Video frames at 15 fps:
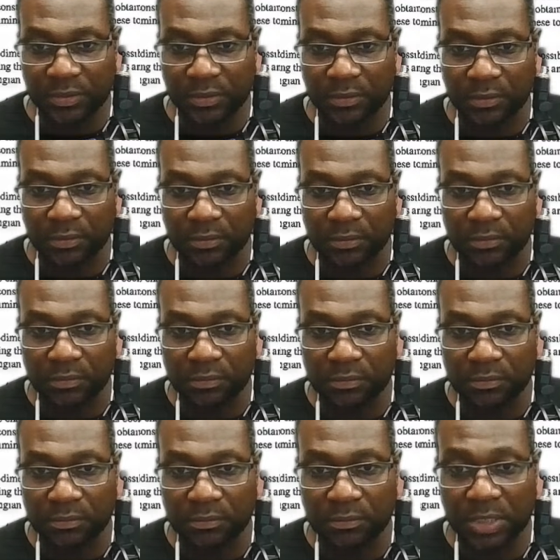So
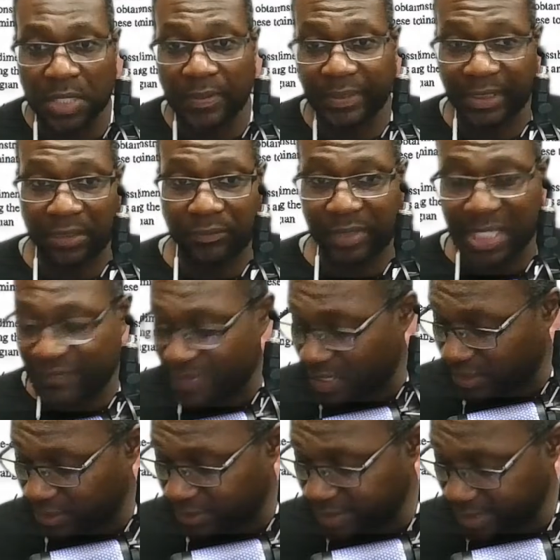now I think we have our